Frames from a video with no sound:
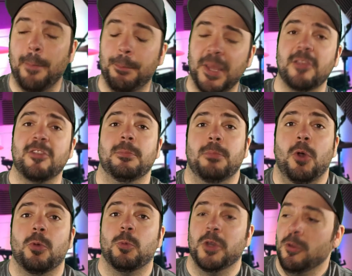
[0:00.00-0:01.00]
piss and
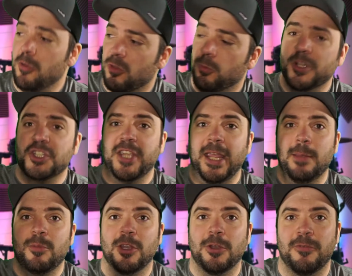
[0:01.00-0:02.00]
moan when you switch
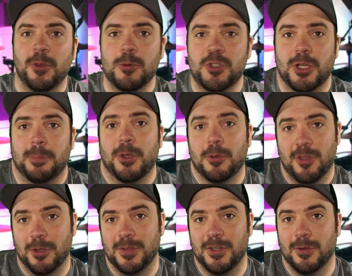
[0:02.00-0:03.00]
games and your viewership goes
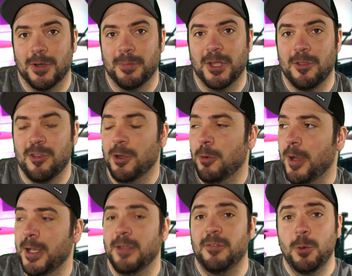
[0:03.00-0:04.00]
out the door. Because you know
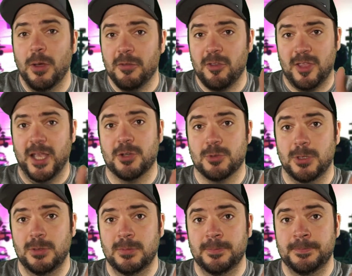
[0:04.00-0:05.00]
what? If you have a
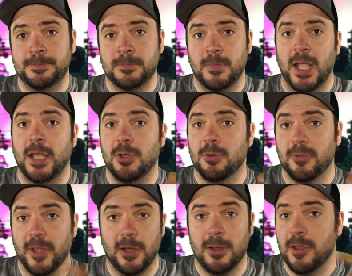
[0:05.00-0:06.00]
schedule and you're
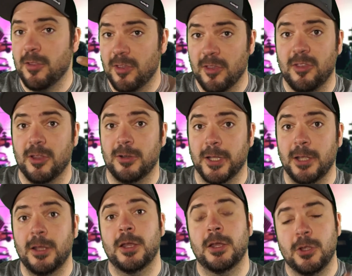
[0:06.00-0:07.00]
there consistently,
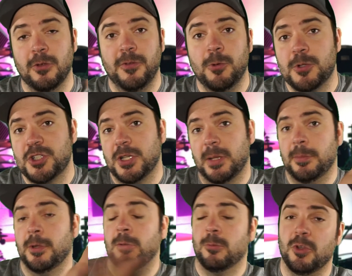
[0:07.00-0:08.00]
your viewership
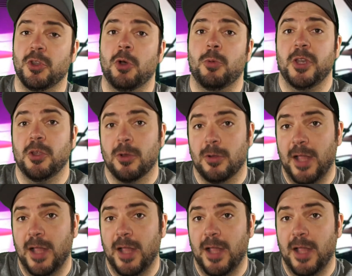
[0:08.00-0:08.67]
will know when you go